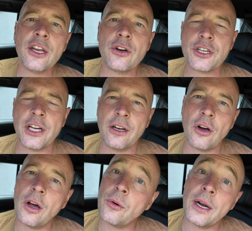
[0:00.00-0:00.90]
your channel
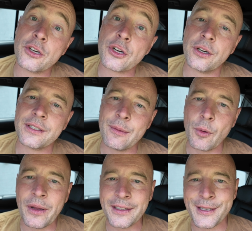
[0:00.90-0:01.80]
all around Scottish
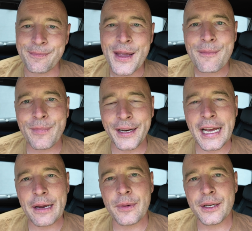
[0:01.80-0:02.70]
e-mobility. My
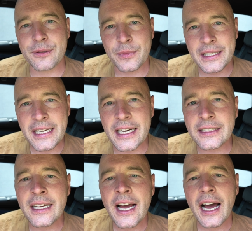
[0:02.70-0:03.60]
name is
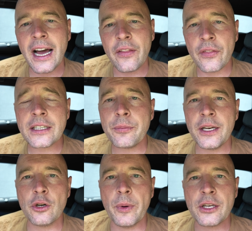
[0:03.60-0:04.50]
Matthias, and on this
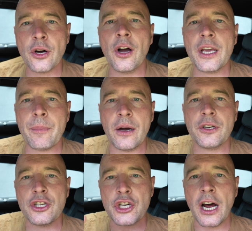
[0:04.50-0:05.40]
video we talk
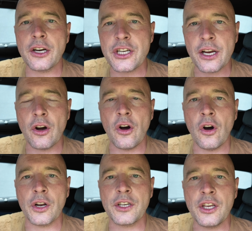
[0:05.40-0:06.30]
about charging
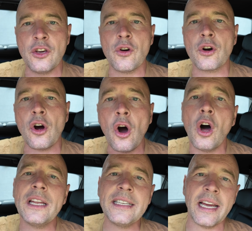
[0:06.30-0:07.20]
on your
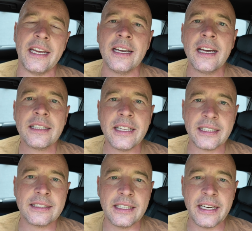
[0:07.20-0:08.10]
holiday
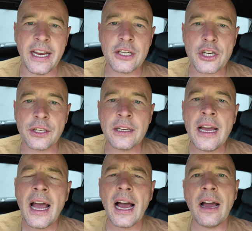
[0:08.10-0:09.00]
destination,
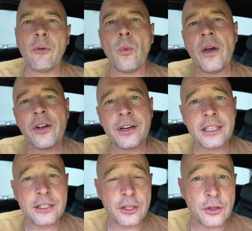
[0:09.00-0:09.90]
whether it
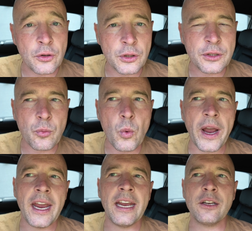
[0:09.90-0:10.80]
is a good
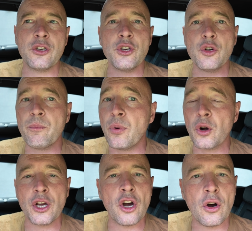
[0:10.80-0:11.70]
way to
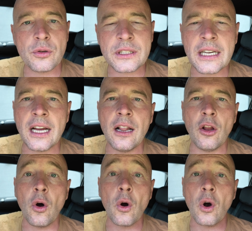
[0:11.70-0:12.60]
book a
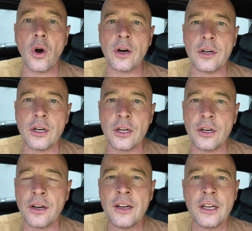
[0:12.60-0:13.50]
hotel or